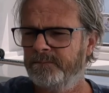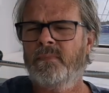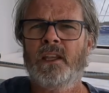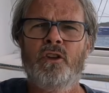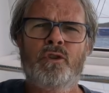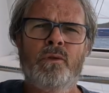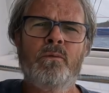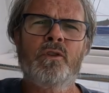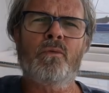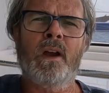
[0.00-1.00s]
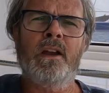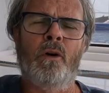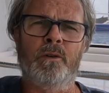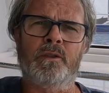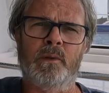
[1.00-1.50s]
Shireen was right
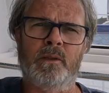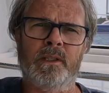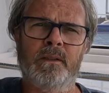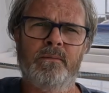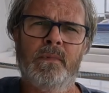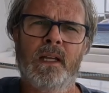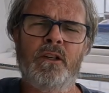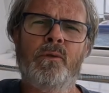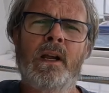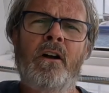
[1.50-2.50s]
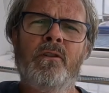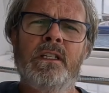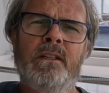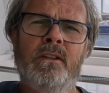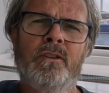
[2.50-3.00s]
ultimately, and the
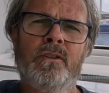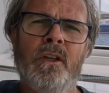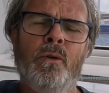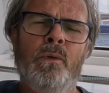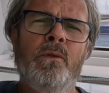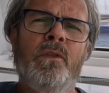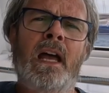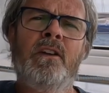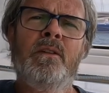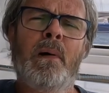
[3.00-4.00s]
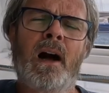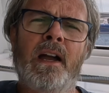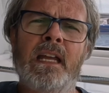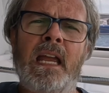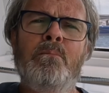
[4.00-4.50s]
reality is we would have had to
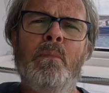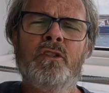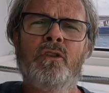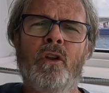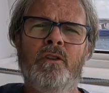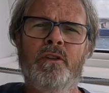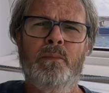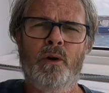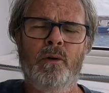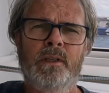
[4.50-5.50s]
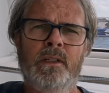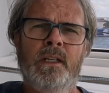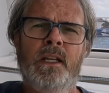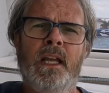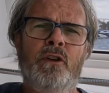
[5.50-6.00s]
buy a much larger boat
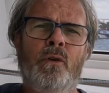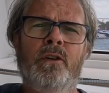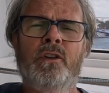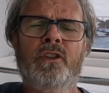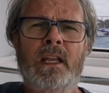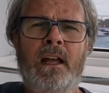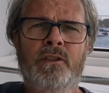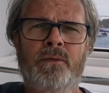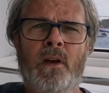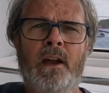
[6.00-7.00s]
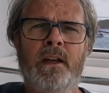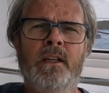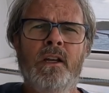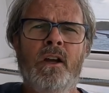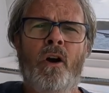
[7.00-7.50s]
in order to satisfy
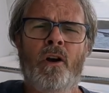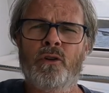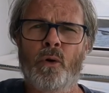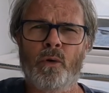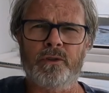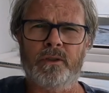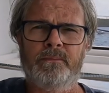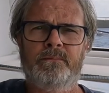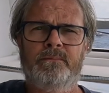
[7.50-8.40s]
our goals.